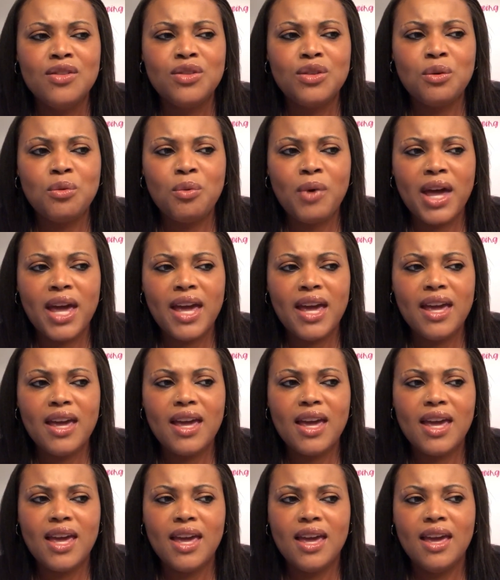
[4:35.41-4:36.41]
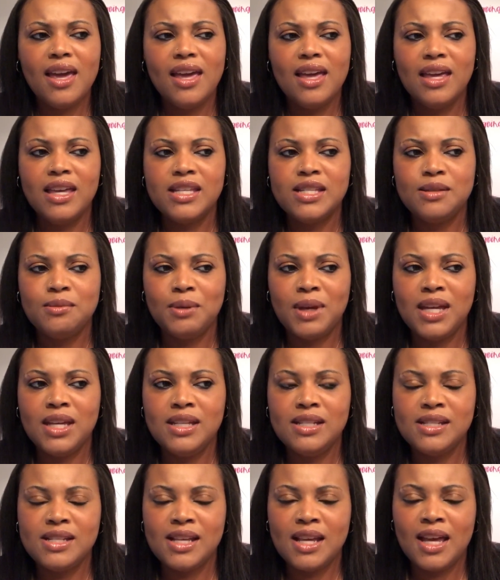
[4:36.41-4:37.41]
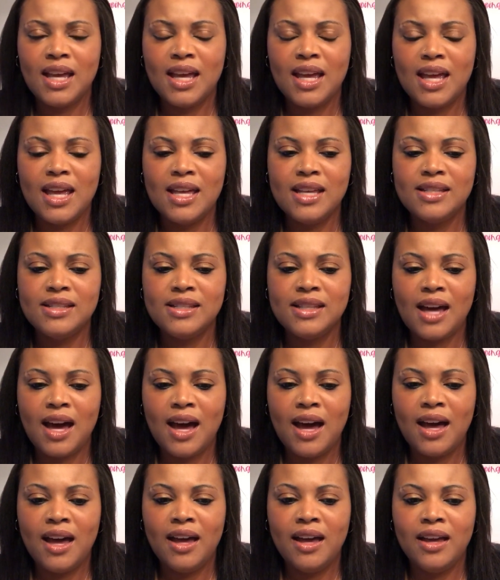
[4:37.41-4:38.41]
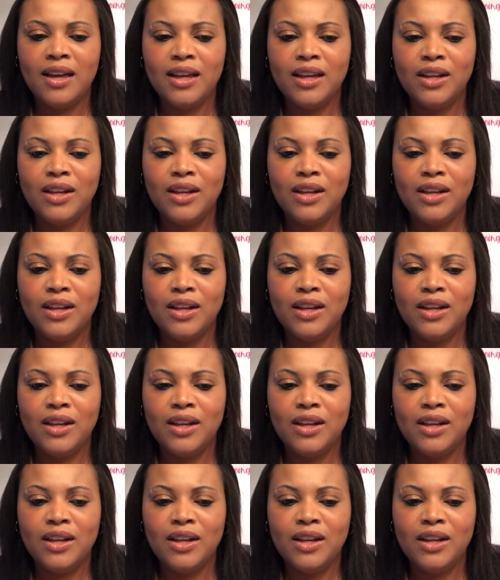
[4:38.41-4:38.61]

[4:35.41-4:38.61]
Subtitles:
the way he explains it is that,